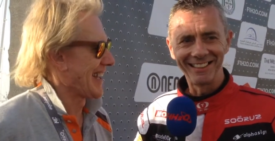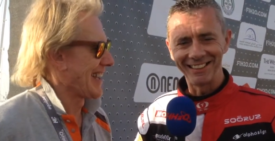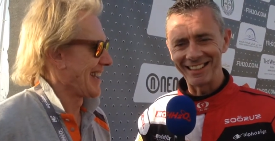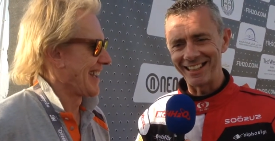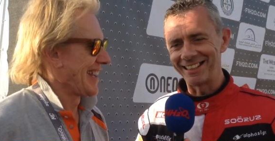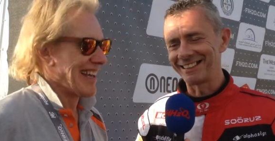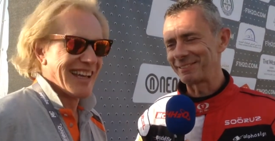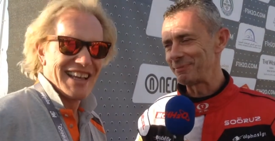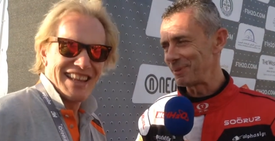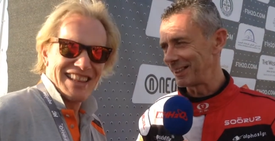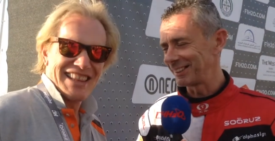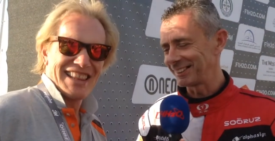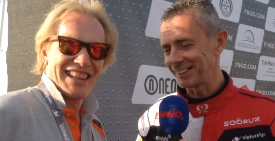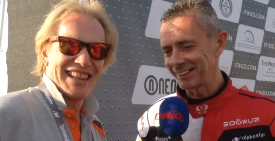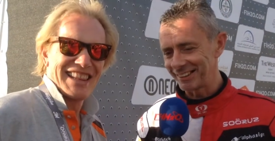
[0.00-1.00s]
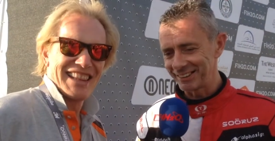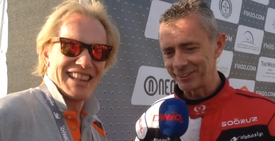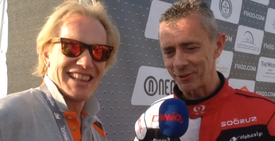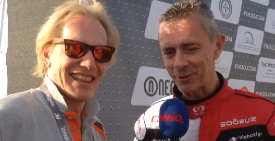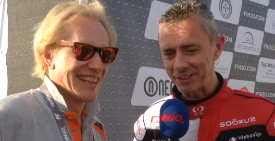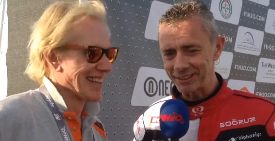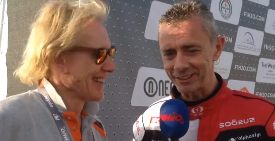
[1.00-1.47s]
Speaker 1: yes, but uh,
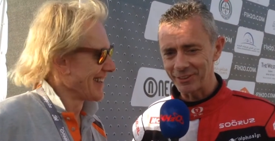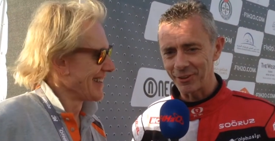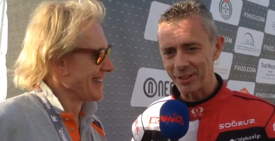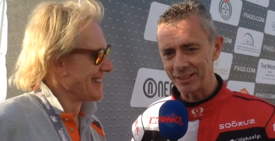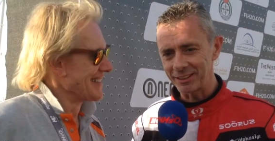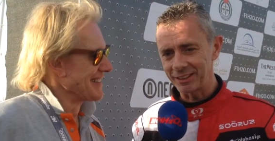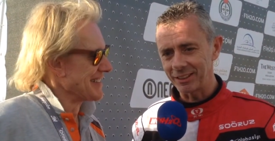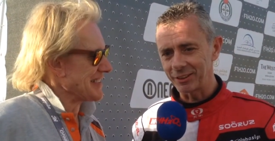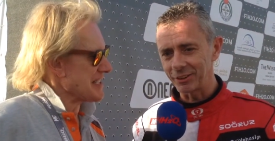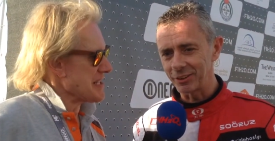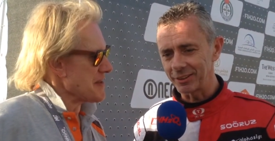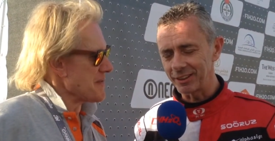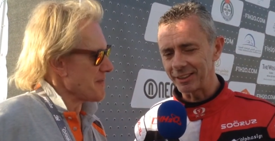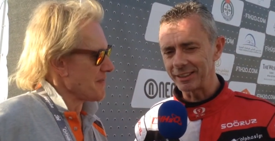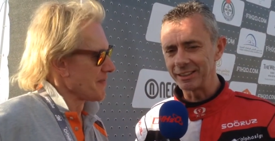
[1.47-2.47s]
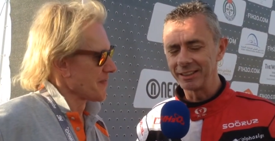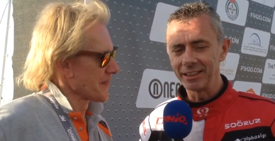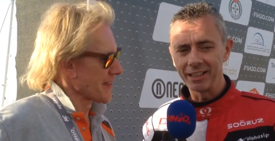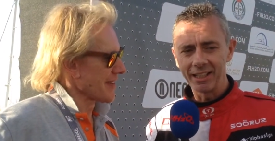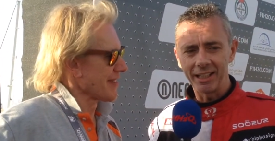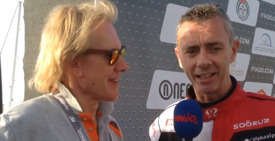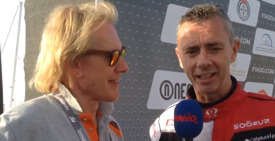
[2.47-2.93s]
the race is a race. It's another day,
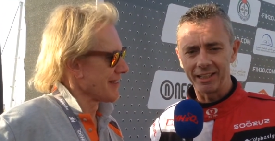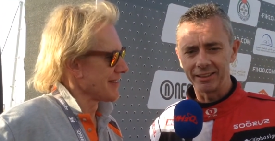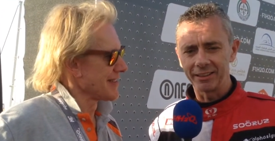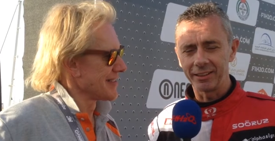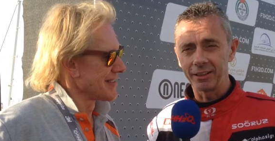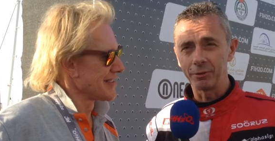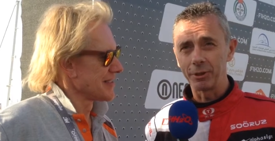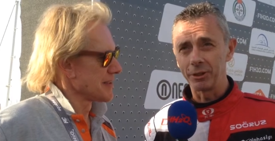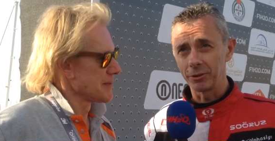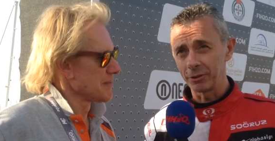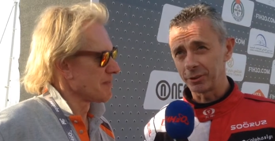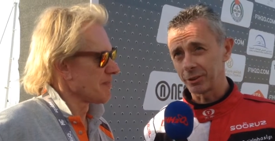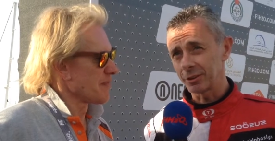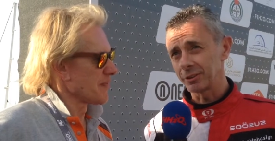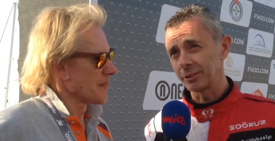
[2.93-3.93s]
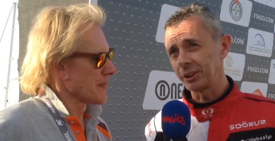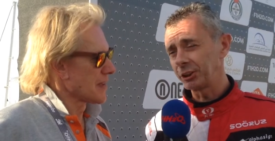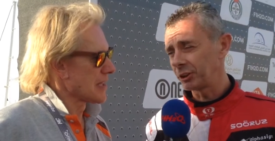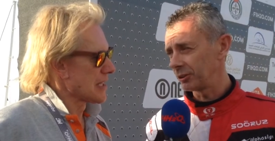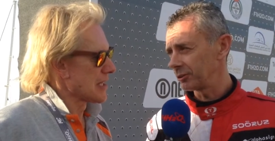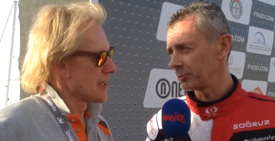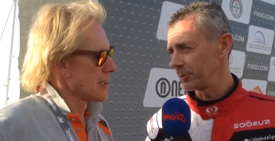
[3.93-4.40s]
okay. and uh, we don't know the
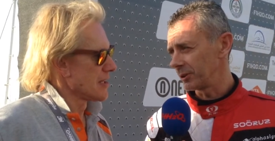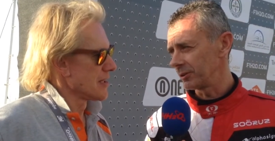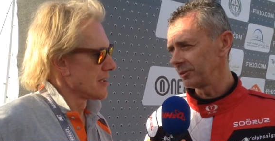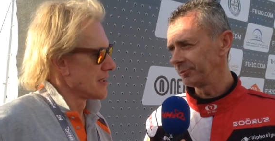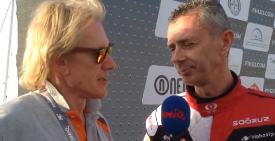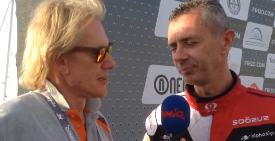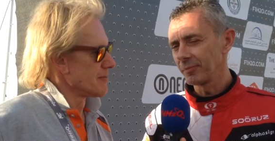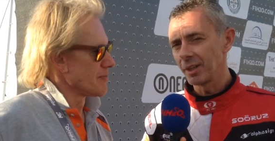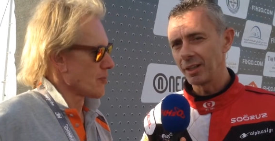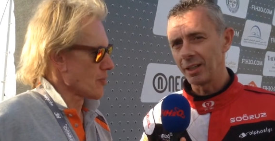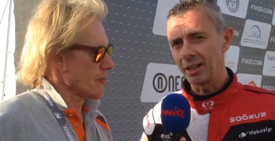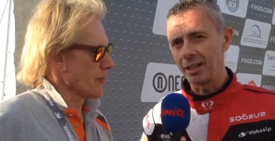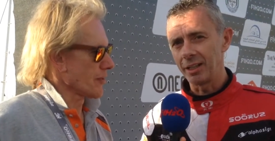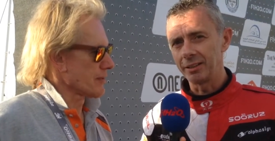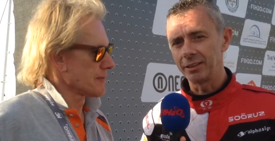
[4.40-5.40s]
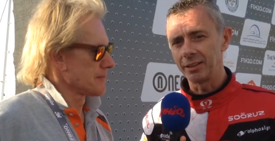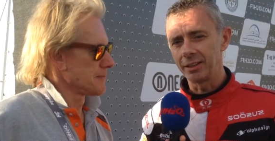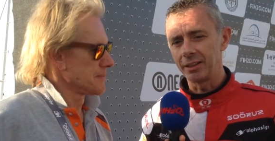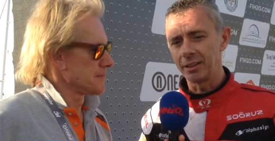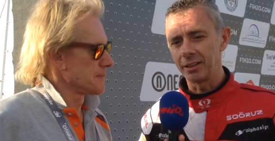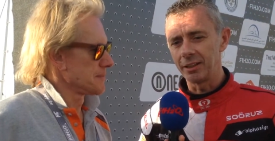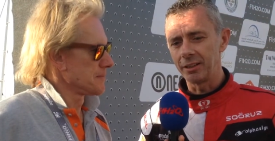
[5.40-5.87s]
condition tomorrow. Sure. And
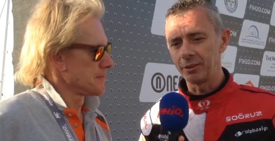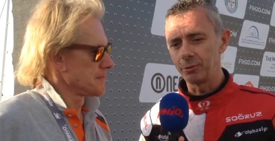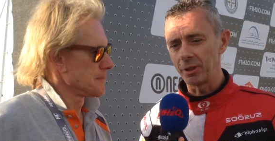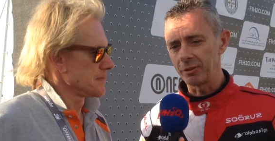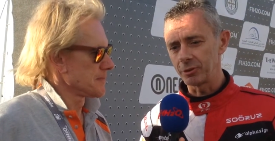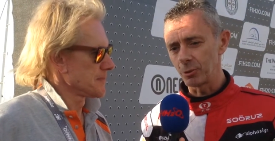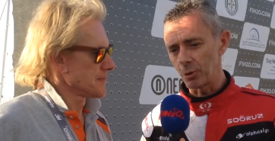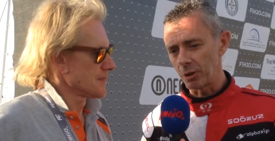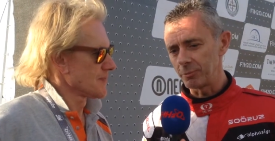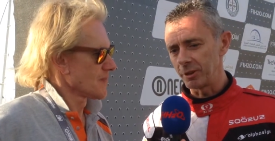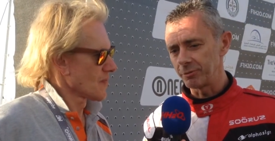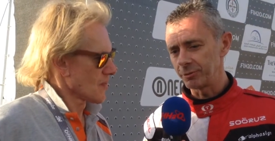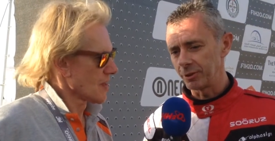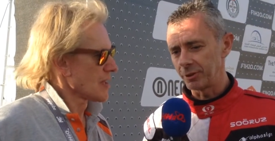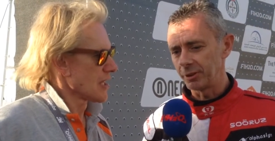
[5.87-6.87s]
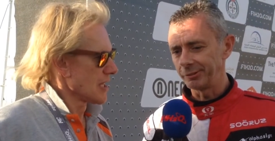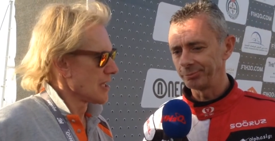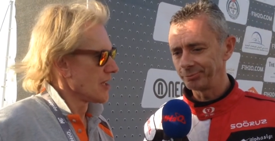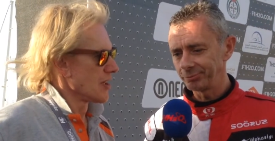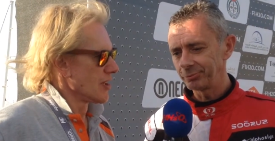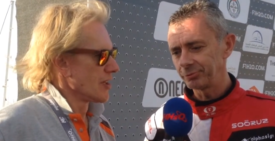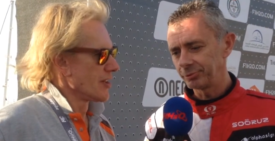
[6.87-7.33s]
uh, we have the warm up for
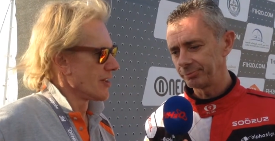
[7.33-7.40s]
um,